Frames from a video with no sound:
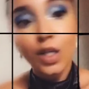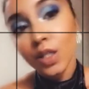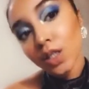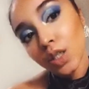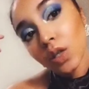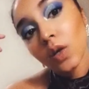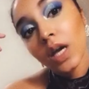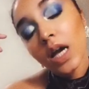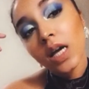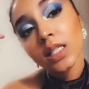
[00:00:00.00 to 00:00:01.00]
So you
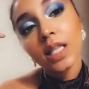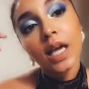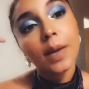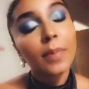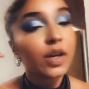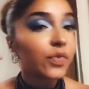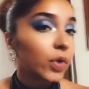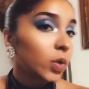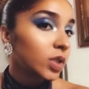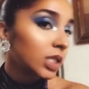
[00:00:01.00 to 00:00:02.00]
guys like my
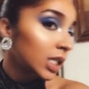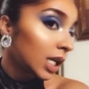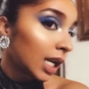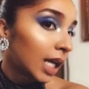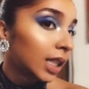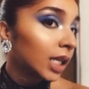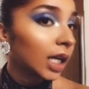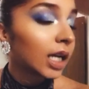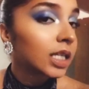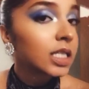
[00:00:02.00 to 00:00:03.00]
Frozen Latina
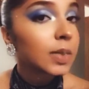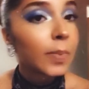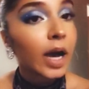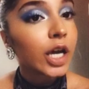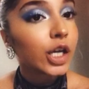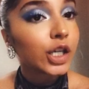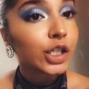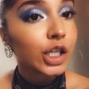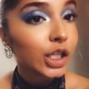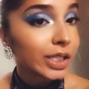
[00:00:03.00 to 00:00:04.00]
inspired
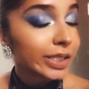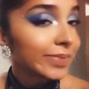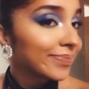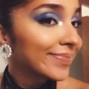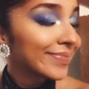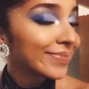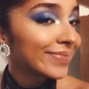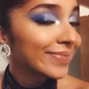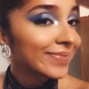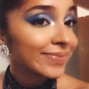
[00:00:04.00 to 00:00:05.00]
look?
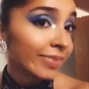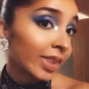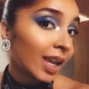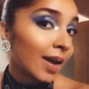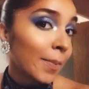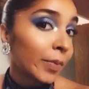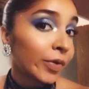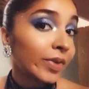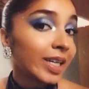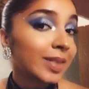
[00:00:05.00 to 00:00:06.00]
Movie
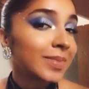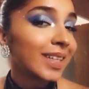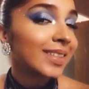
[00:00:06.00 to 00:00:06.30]
comes out